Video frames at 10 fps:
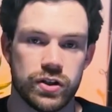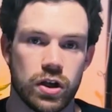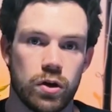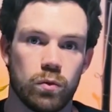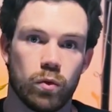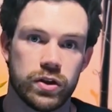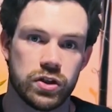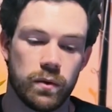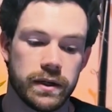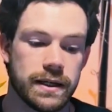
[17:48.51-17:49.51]
So what it's
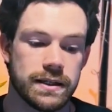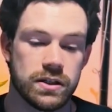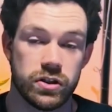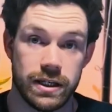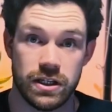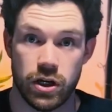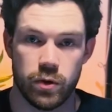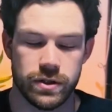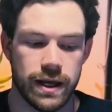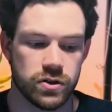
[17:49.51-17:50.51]
doing is it
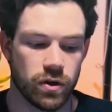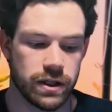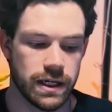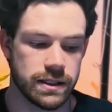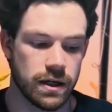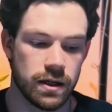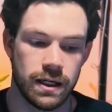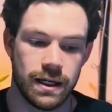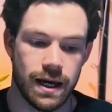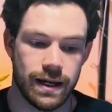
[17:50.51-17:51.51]
knows that, it's got that data,
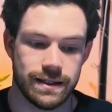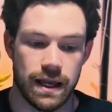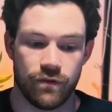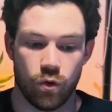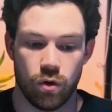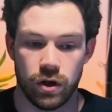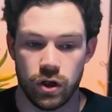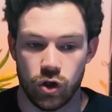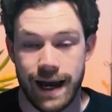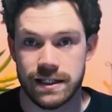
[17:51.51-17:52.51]
and it's therefore
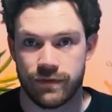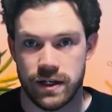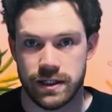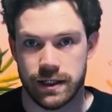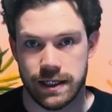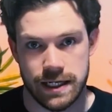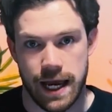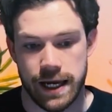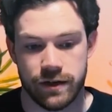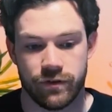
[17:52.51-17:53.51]
activating a
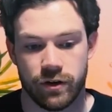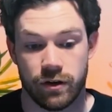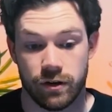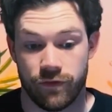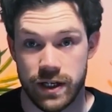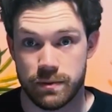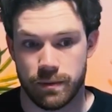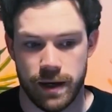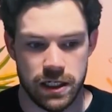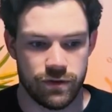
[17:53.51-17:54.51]
tag for
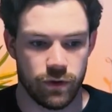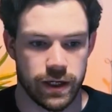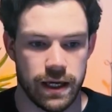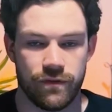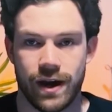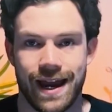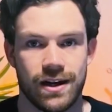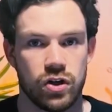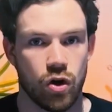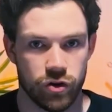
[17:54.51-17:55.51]
Facebook page view. Okay, if I
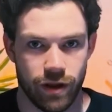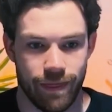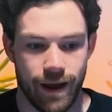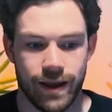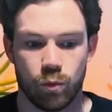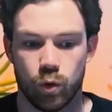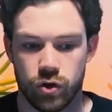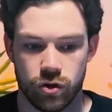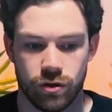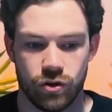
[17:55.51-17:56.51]
had not done that, it
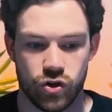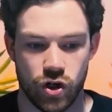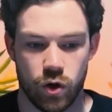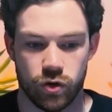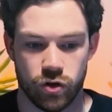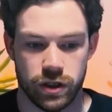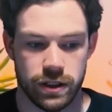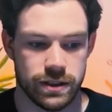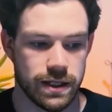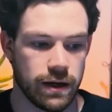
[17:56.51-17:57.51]
wouldn't show the cookie
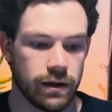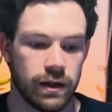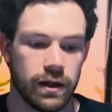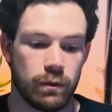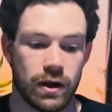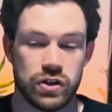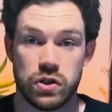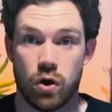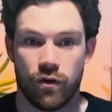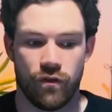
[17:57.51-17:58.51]
consent. It would actually
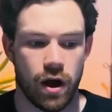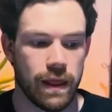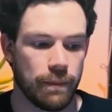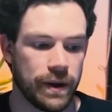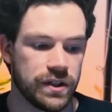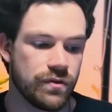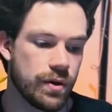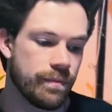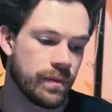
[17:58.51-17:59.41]
not fire that page view.